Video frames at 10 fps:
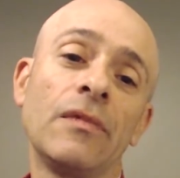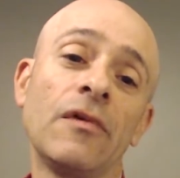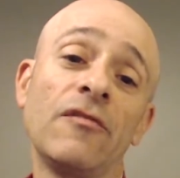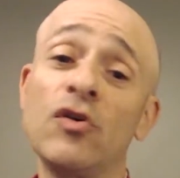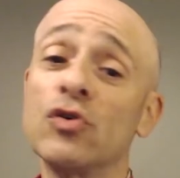
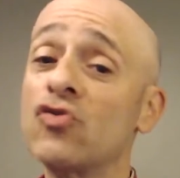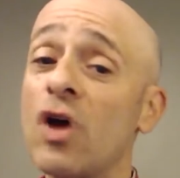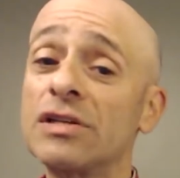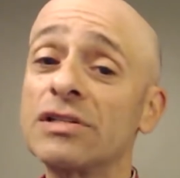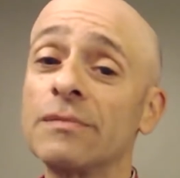Fewer
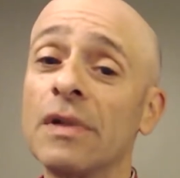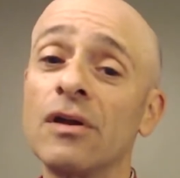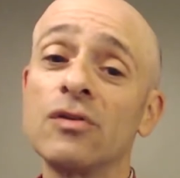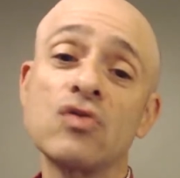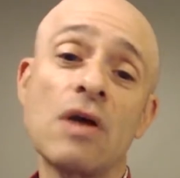trucks,
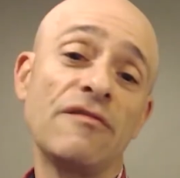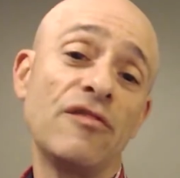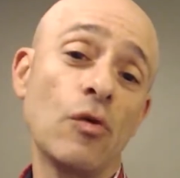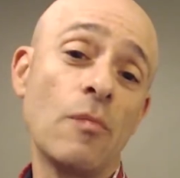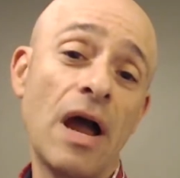driving
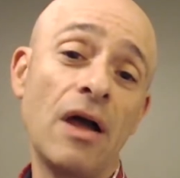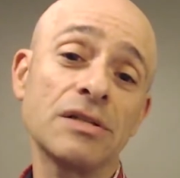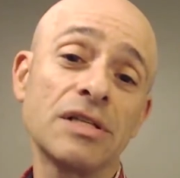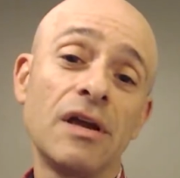fewer miles,